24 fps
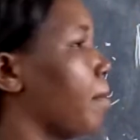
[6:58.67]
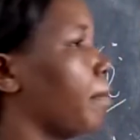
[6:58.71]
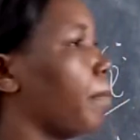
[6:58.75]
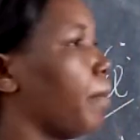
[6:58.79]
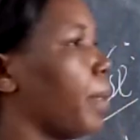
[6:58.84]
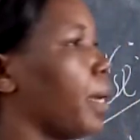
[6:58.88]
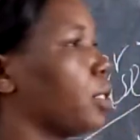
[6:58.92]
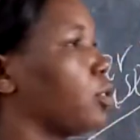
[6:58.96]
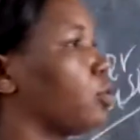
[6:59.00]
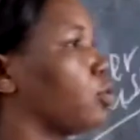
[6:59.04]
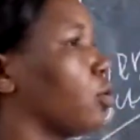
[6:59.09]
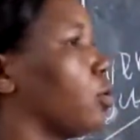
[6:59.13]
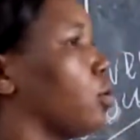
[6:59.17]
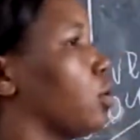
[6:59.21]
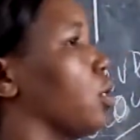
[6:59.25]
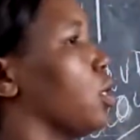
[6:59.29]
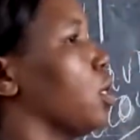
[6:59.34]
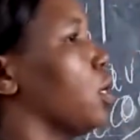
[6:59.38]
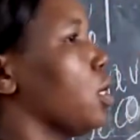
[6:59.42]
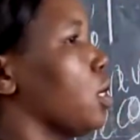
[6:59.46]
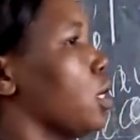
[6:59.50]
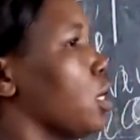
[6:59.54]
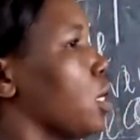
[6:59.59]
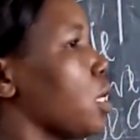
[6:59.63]
person.
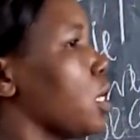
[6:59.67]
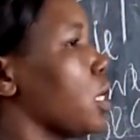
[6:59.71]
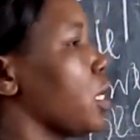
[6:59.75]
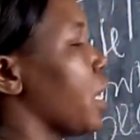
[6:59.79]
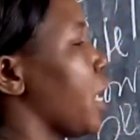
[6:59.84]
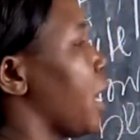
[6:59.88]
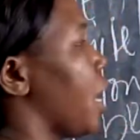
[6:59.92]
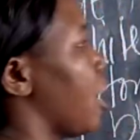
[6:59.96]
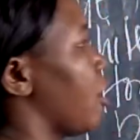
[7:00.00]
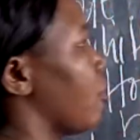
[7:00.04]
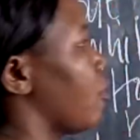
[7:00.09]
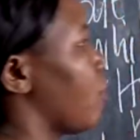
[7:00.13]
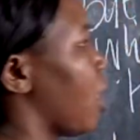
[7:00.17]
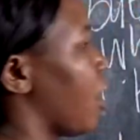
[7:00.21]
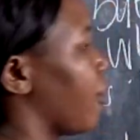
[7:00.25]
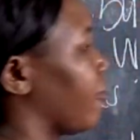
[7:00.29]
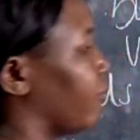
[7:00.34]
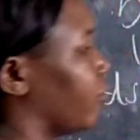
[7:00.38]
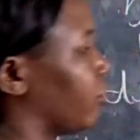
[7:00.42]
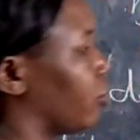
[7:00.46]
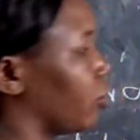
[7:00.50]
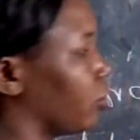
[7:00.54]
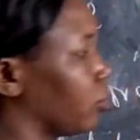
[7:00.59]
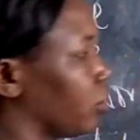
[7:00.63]
Here
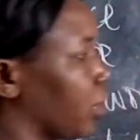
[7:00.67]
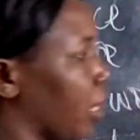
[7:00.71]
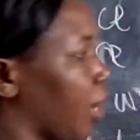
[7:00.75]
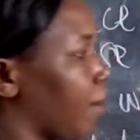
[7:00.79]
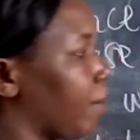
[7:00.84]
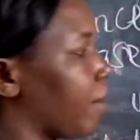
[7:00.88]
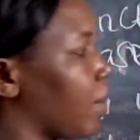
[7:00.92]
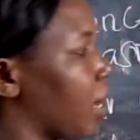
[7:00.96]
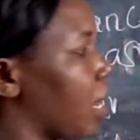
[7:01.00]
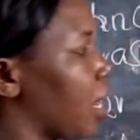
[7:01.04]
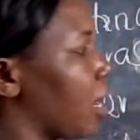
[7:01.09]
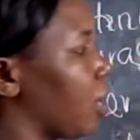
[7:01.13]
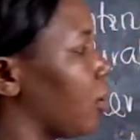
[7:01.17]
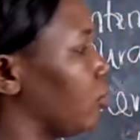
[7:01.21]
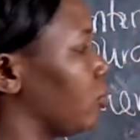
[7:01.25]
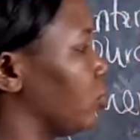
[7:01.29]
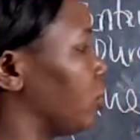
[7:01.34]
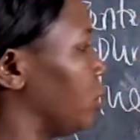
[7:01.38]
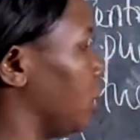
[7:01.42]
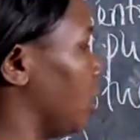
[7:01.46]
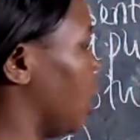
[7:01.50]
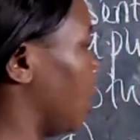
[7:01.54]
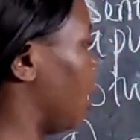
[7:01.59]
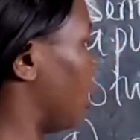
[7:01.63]
I've talked
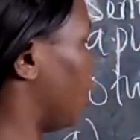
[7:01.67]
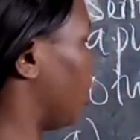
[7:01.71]
about